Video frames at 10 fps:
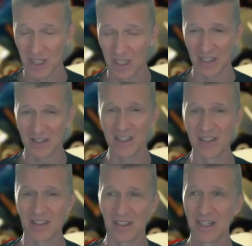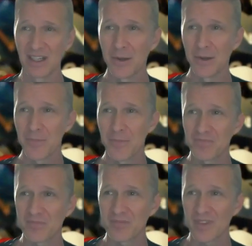And I think
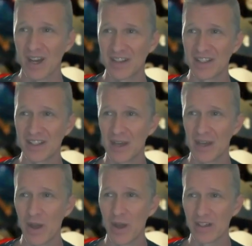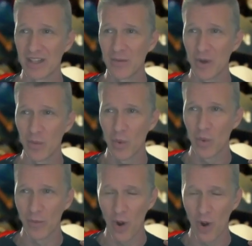they went way
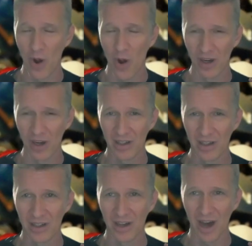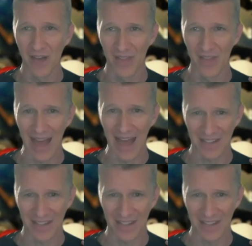wrong on that